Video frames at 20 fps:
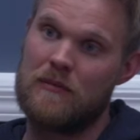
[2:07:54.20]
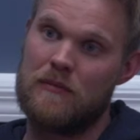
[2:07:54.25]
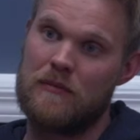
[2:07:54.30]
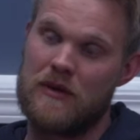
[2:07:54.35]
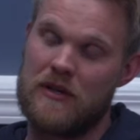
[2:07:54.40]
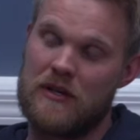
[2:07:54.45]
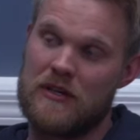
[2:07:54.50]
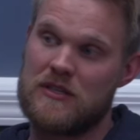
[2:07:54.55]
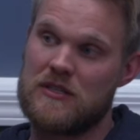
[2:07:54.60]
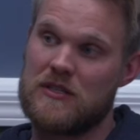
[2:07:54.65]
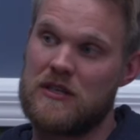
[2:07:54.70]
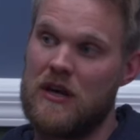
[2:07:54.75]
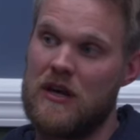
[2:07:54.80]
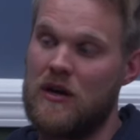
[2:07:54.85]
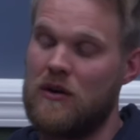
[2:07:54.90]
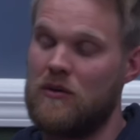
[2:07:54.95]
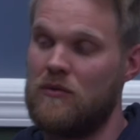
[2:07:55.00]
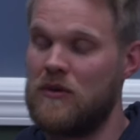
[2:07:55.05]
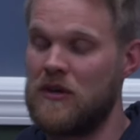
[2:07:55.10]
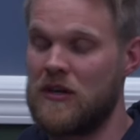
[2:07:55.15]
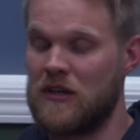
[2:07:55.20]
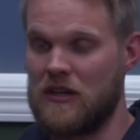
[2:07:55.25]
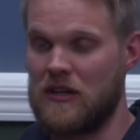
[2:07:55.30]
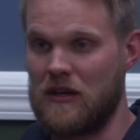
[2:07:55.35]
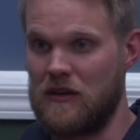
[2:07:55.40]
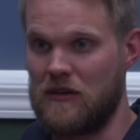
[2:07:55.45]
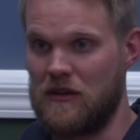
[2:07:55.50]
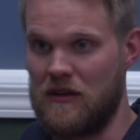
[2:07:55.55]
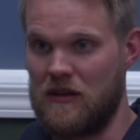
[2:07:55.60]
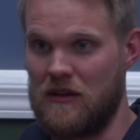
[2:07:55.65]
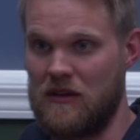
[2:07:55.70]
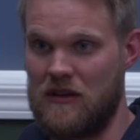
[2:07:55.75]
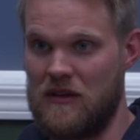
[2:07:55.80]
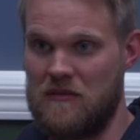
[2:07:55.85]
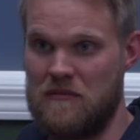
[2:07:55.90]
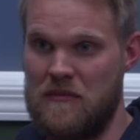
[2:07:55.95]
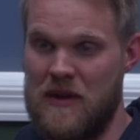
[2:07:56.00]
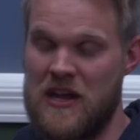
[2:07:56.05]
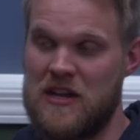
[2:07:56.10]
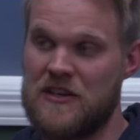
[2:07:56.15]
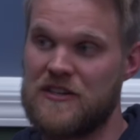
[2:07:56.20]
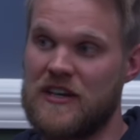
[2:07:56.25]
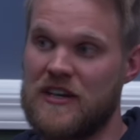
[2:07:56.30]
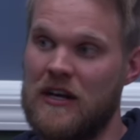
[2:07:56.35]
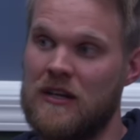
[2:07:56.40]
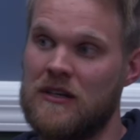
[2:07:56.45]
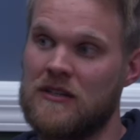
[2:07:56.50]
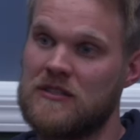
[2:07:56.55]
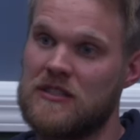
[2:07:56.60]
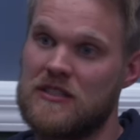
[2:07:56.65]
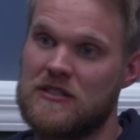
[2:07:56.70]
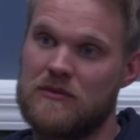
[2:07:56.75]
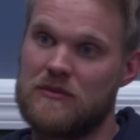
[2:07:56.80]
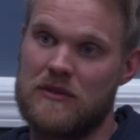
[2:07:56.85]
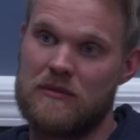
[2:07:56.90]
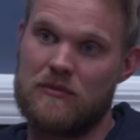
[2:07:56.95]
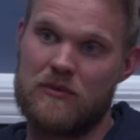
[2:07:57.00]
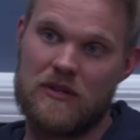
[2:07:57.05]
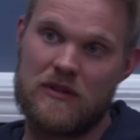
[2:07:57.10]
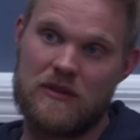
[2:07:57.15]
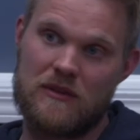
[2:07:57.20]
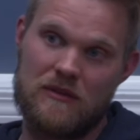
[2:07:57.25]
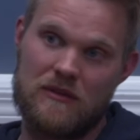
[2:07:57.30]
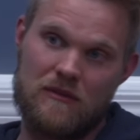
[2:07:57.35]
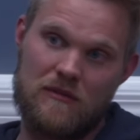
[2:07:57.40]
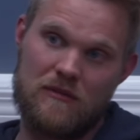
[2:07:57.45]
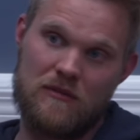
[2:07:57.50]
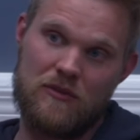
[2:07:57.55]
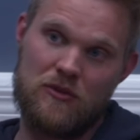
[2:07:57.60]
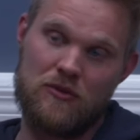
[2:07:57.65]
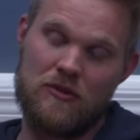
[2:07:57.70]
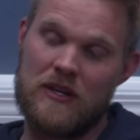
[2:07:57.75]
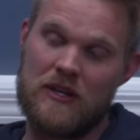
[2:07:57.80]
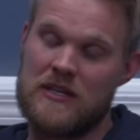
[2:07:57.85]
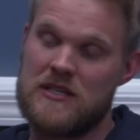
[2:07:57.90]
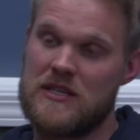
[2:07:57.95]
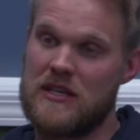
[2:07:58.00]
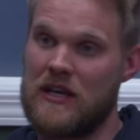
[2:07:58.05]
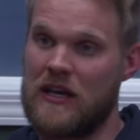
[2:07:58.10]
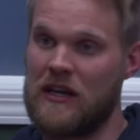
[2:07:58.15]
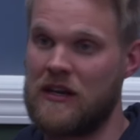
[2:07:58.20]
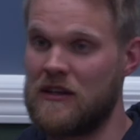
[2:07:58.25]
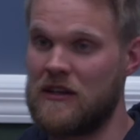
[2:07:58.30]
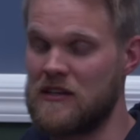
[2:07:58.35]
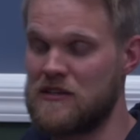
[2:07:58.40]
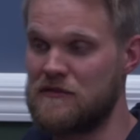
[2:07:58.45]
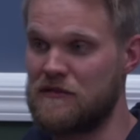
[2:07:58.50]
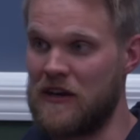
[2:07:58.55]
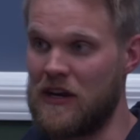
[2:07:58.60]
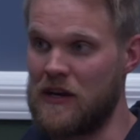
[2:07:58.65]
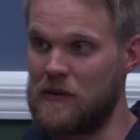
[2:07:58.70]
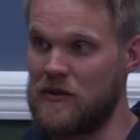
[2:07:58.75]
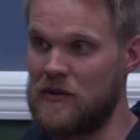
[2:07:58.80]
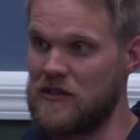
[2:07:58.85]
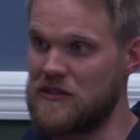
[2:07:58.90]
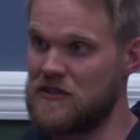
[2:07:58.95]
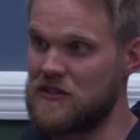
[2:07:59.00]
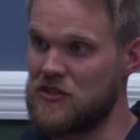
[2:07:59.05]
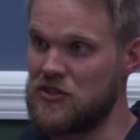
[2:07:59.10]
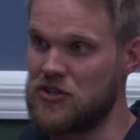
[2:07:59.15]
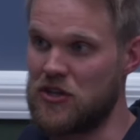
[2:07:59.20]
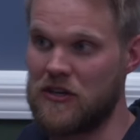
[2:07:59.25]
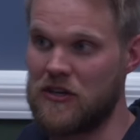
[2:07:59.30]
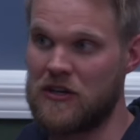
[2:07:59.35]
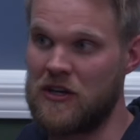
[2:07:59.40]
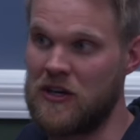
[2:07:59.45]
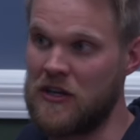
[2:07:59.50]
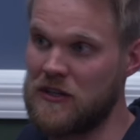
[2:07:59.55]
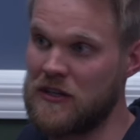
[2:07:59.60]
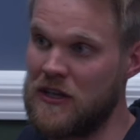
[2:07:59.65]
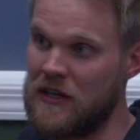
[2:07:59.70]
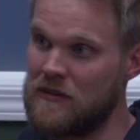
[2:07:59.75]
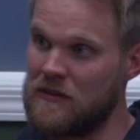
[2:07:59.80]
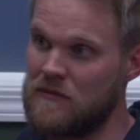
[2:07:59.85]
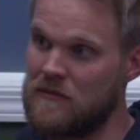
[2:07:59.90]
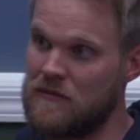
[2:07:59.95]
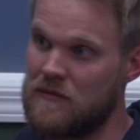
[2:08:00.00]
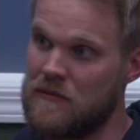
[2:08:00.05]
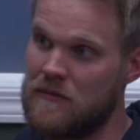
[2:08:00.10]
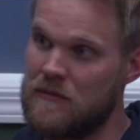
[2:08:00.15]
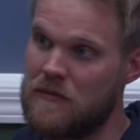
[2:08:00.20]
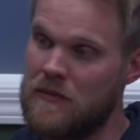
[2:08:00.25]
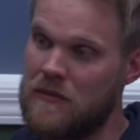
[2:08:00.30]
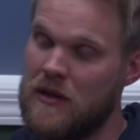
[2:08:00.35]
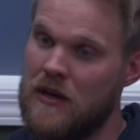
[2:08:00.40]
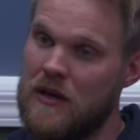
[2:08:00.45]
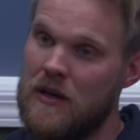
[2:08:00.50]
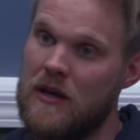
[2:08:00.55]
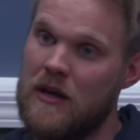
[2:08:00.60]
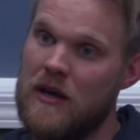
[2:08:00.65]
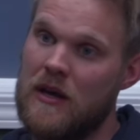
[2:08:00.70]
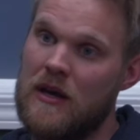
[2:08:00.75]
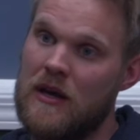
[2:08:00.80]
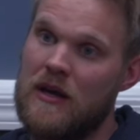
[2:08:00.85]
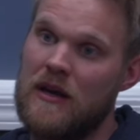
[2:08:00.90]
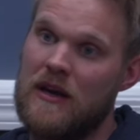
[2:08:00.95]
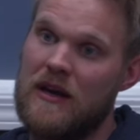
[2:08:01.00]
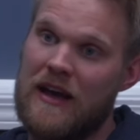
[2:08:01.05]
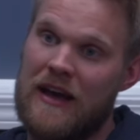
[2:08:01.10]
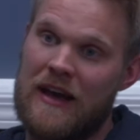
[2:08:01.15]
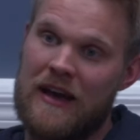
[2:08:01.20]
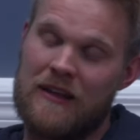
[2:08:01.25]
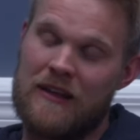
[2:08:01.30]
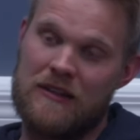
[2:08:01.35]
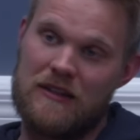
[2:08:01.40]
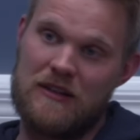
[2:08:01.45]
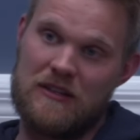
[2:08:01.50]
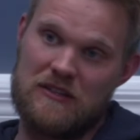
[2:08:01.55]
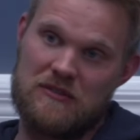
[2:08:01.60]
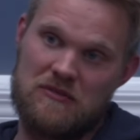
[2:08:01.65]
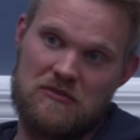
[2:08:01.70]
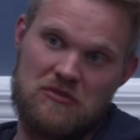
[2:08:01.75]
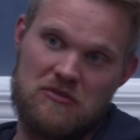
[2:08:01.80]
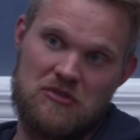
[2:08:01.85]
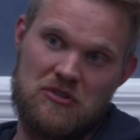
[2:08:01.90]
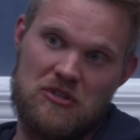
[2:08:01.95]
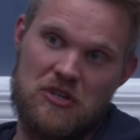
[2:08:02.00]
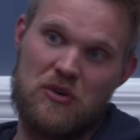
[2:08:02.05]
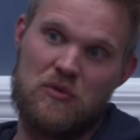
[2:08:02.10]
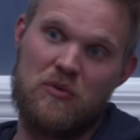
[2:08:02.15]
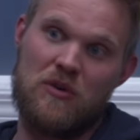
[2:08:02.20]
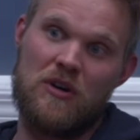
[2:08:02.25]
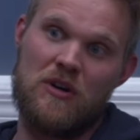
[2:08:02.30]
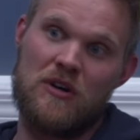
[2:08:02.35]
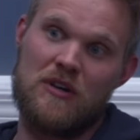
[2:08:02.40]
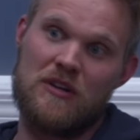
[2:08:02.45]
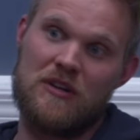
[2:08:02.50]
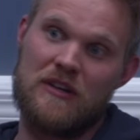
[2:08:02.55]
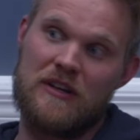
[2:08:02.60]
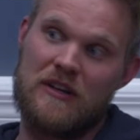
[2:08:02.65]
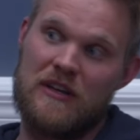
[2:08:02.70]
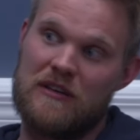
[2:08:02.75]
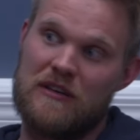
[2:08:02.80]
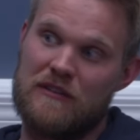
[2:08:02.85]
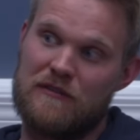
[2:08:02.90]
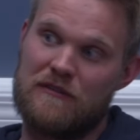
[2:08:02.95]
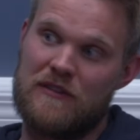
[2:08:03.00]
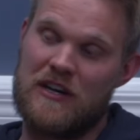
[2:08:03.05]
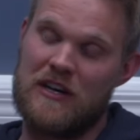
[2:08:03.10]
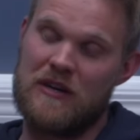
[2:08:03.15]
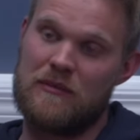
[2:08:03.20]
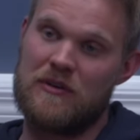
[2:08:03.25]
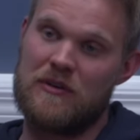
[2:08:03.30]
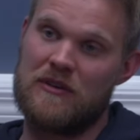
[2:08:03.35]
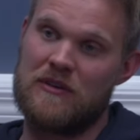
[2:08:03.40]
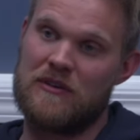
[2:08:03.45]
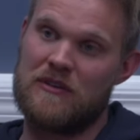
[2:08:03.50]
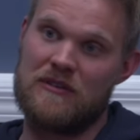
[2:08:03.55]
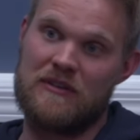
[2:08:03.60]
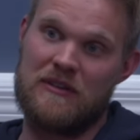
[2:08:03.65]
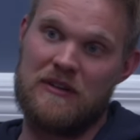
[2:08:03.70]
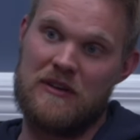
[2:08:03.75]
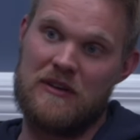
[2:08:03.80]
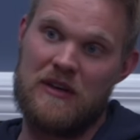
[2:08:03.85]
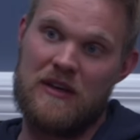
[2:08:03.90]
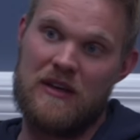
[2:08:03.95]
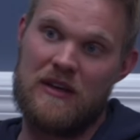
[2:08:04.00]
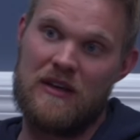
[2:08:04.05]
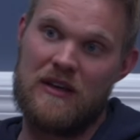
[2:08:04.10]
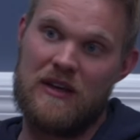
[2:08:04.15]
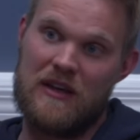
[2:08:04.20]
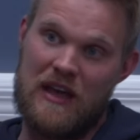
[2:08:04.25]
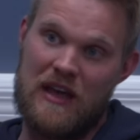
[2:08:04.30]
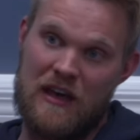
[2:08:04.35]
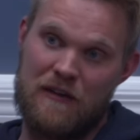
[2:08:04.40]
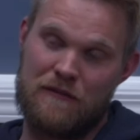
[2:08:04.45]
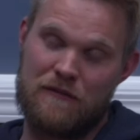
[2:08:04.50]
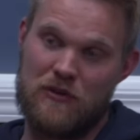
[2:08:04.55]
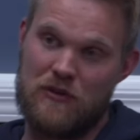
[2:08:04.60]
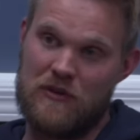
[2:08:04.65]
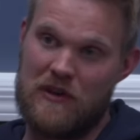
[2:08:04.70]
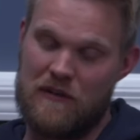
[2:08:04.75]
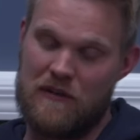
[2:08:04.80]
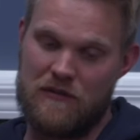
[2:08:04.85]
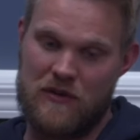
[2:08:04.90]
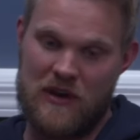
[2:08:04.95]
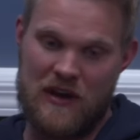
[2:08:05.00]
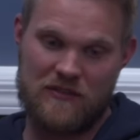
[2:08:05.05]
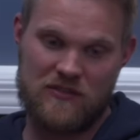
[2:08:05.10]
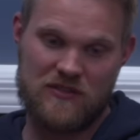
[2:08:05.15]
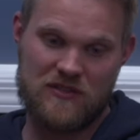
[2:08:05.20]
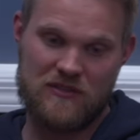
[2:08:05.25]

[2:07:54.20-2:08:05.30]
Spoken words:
Because one of the main challenges with utilizing any of this fiber is the char content. Mm-hmm. And like the quality of the fiber, and if you have